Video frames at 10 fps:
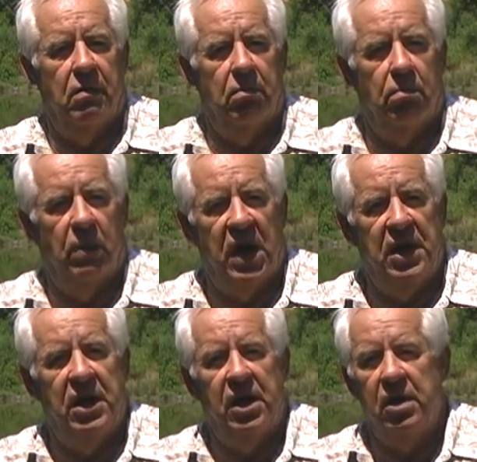
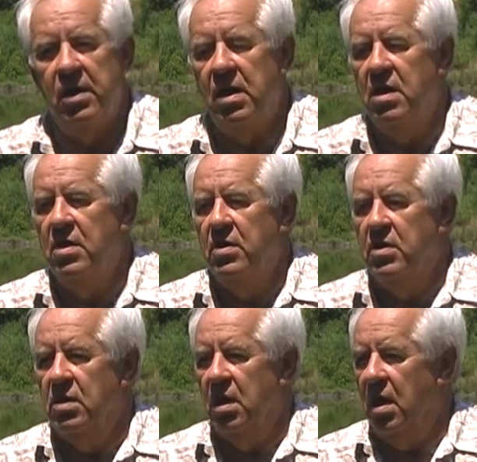mining
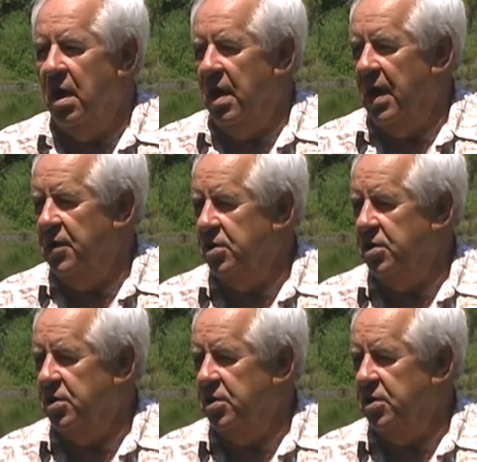at